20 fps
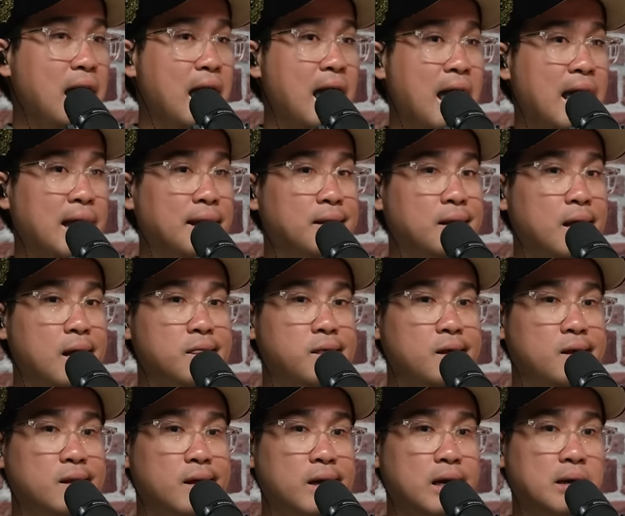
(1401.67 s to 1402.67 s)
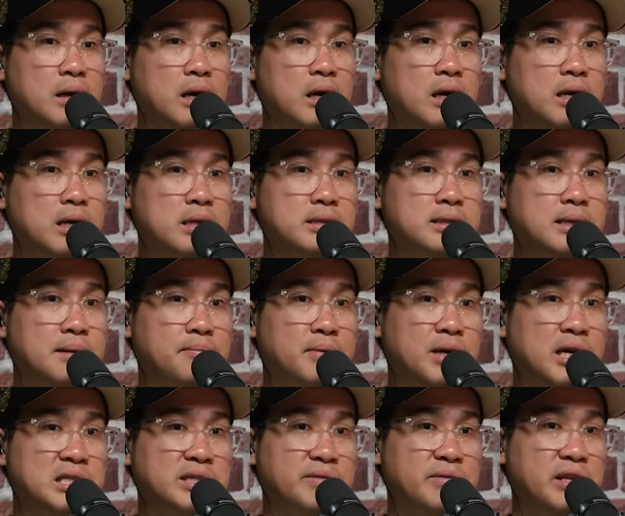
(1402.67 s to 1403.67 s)
And I think like uh, some
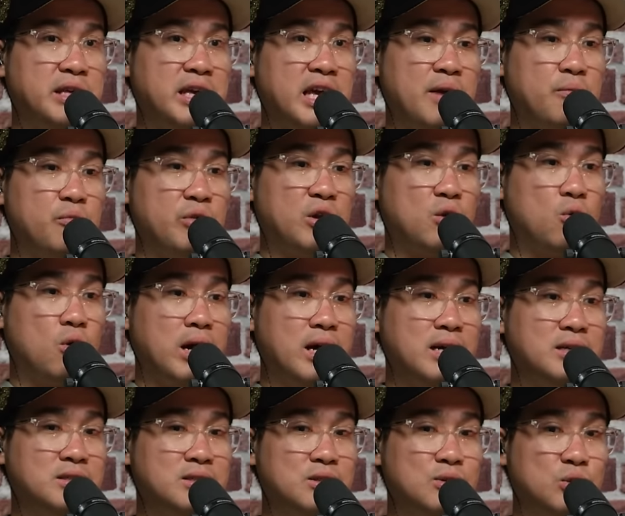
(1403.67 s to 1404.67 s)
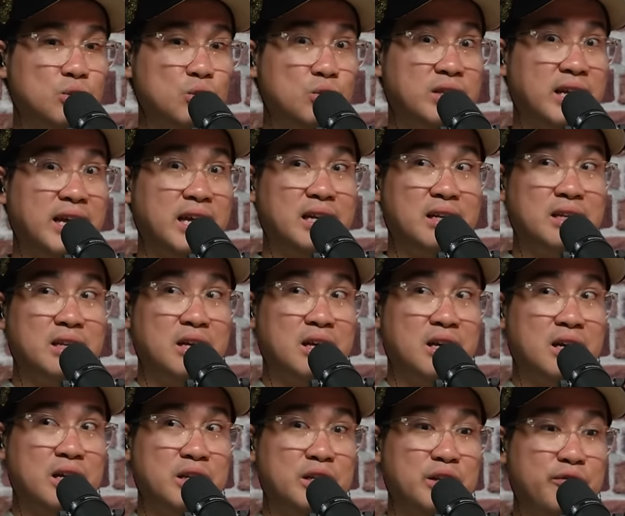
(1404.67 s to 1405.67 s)
parts of the game requires you to take
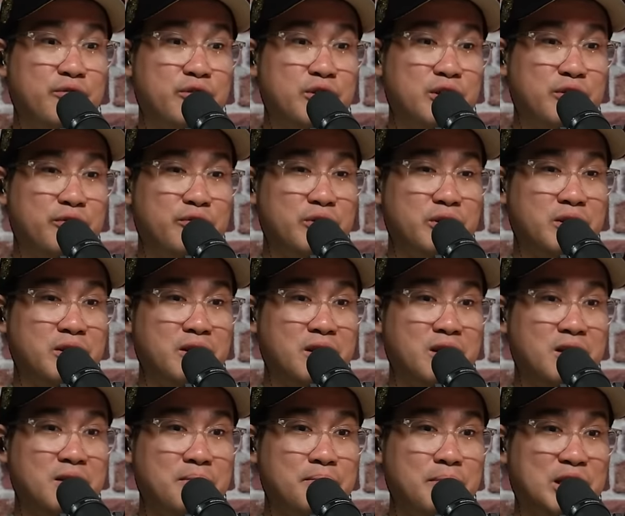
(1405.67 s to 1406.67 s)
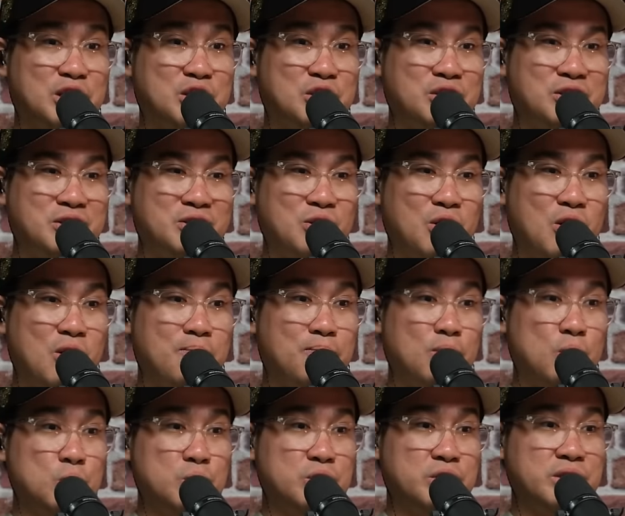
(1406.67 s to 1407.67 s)
uh, different different uh, mixtures or
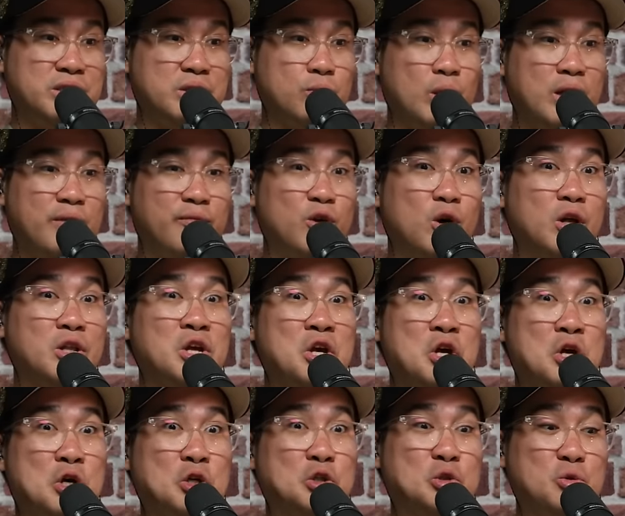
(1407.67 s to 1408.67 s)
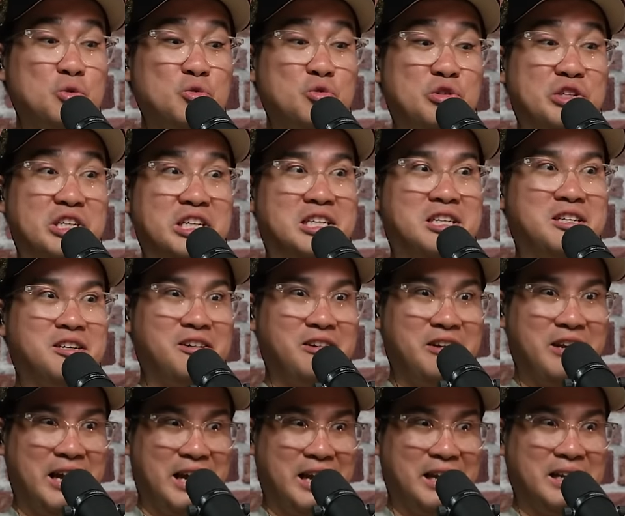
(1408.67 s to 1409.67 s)
potions and whatever not to
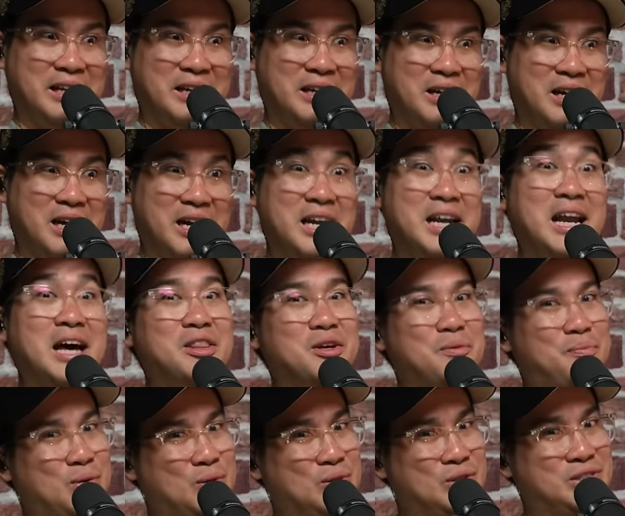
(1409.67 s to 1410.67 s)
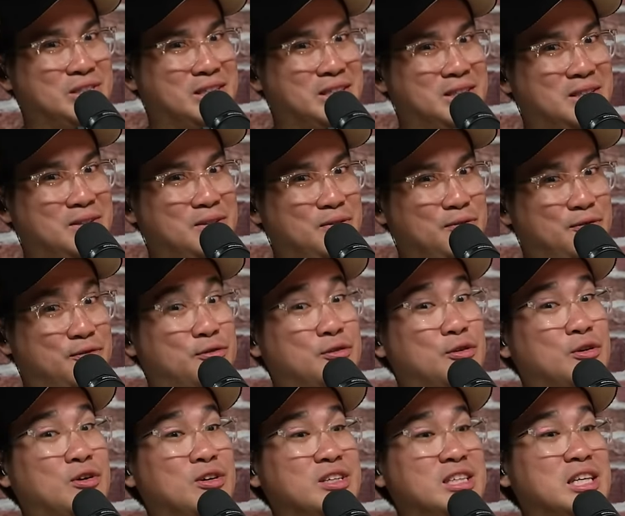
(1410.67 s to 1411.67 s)
recreate another potion
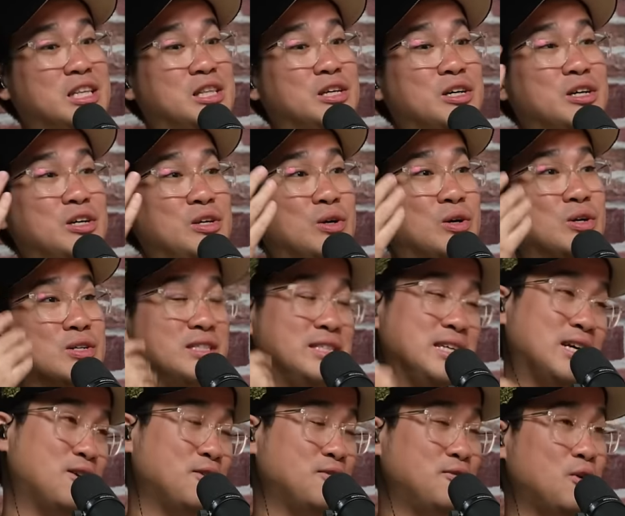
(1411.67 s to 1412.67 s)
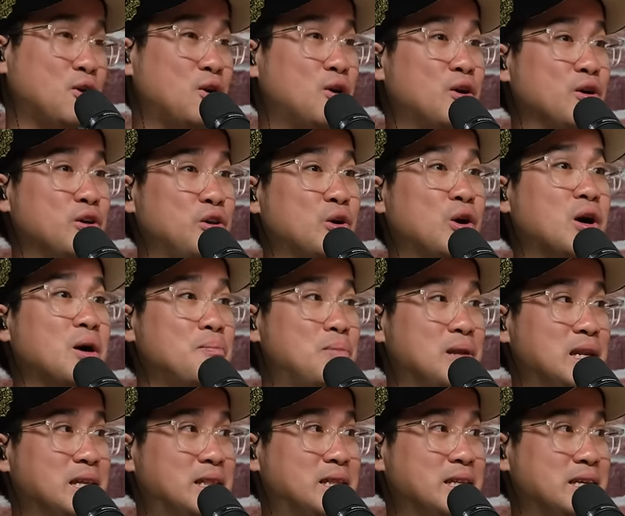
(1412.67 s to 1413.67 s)
for either yourself or your
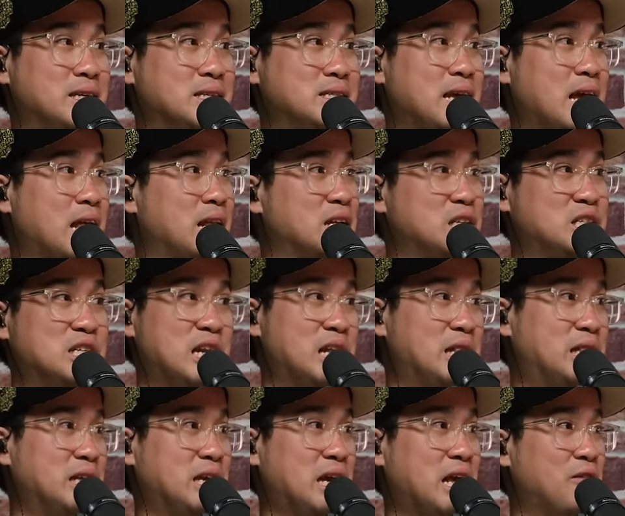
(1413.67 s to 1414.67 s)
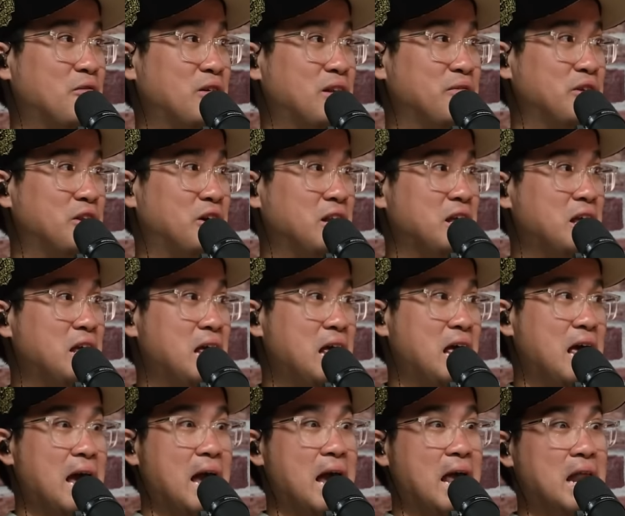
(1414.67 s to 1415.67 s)
abilities mm-hmm. and agility and whatever not.
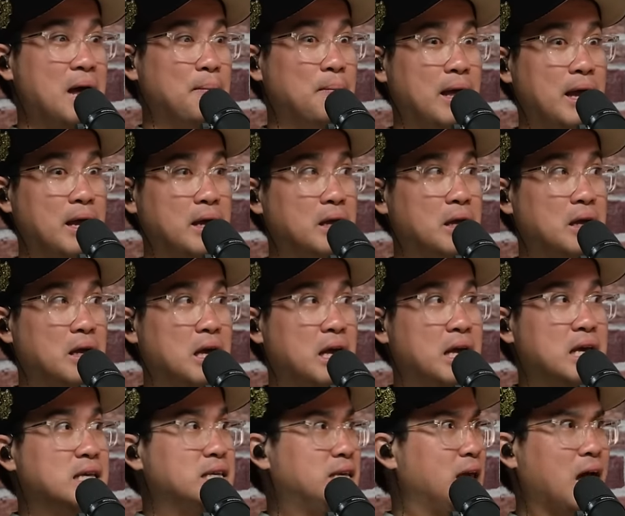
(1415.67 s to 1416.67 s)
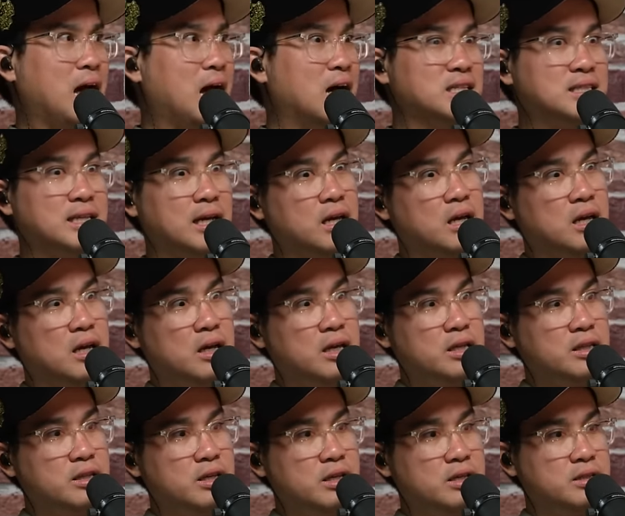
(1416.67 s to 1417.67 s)
Mm. And I'm too like, complicated. Yeah, I was like,
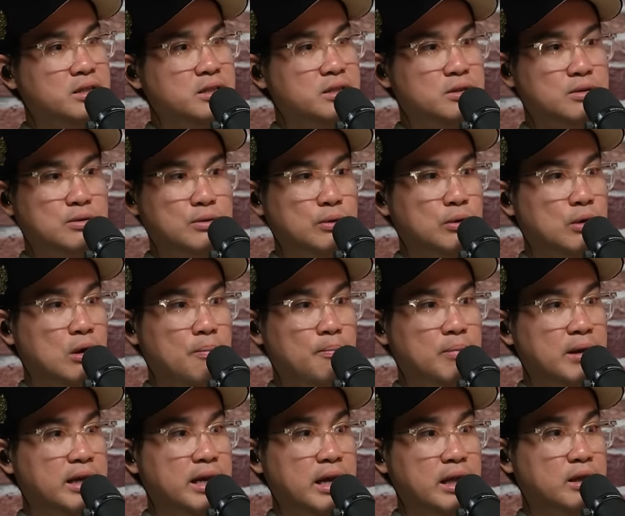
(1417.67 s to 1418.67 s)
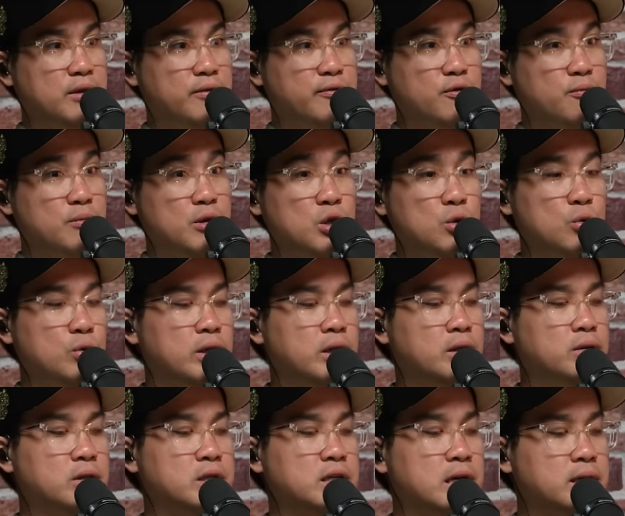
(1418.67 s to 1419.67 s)
this is too complicated mm. for me. You
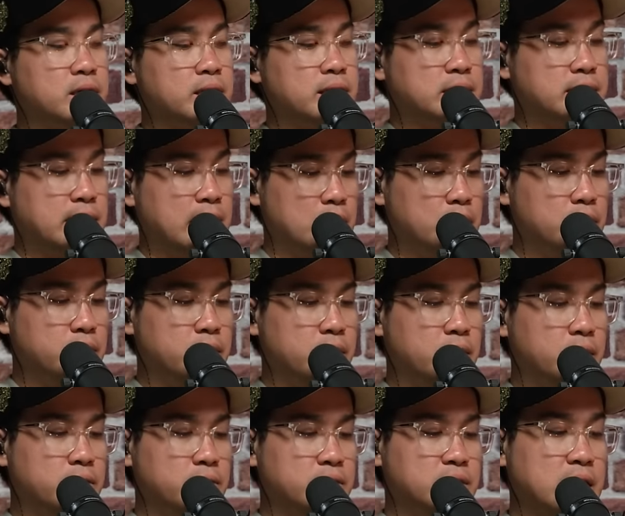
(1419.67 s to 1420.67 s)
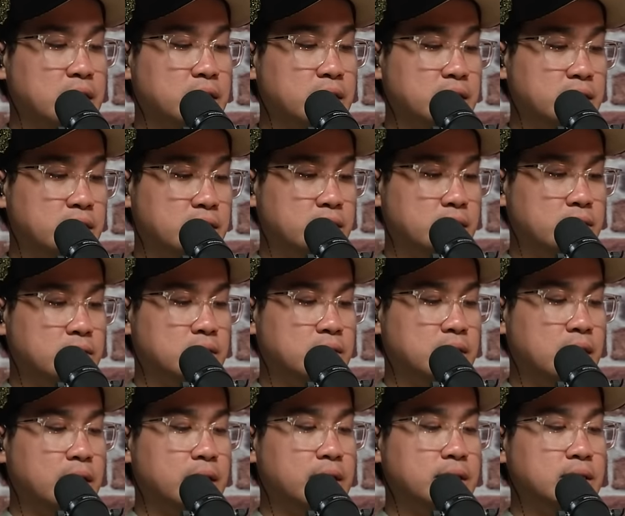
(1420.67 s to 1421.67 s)
need to juggle his health. You need to juggle his skill
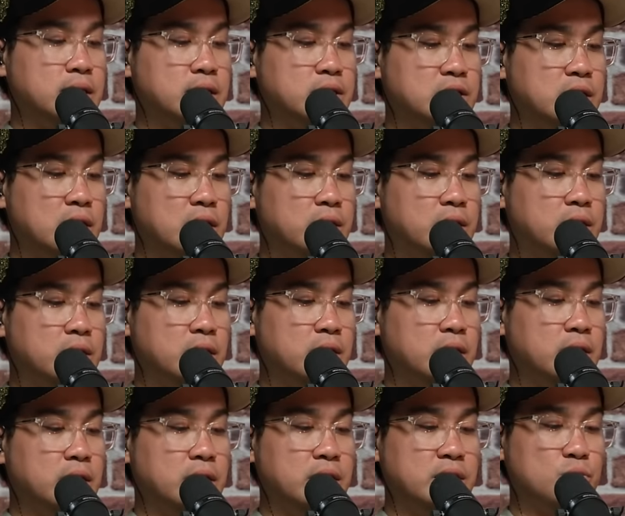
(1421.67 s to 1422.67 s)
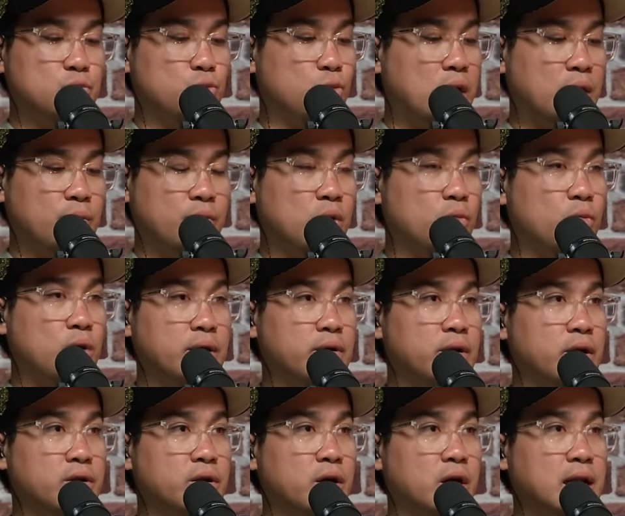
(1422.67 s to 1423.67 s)
set, mm. his agility, his what what what
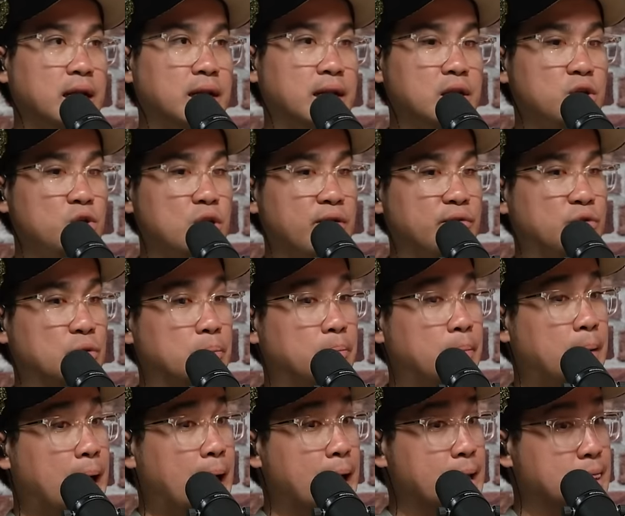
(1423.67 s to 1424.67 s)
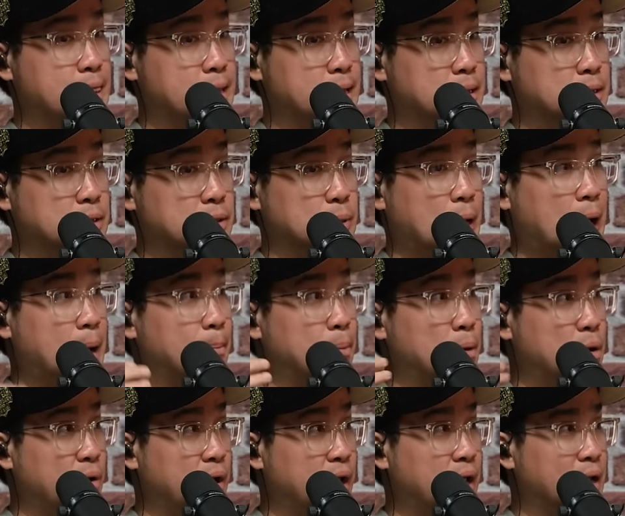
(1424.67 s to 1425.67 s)
not not, and then you have to buy things to
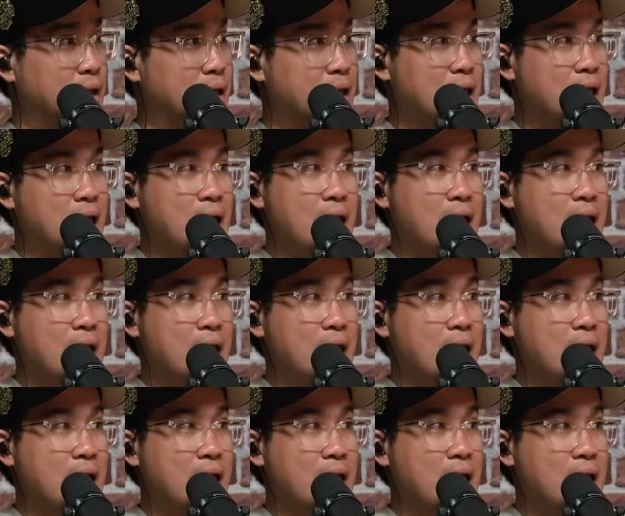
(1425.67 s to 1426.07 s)
upgrade.